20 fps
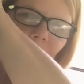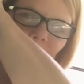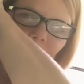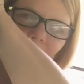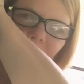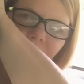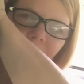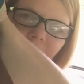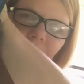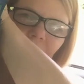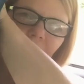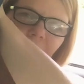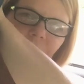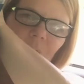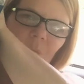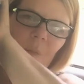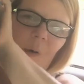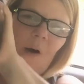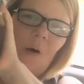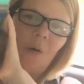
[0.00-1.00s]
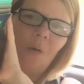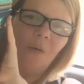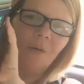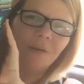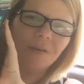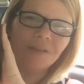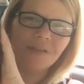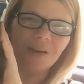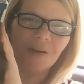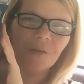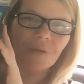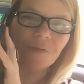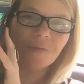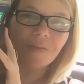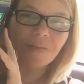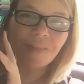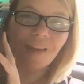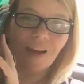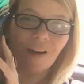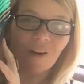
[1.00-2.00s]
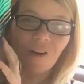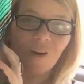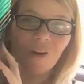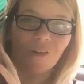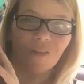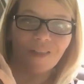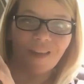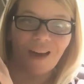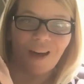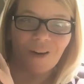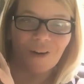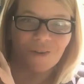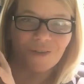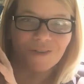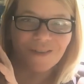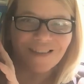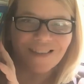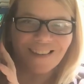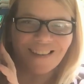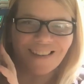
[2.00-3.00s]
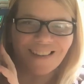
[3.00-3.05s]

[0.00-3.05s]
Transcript: ones as well. So there are those.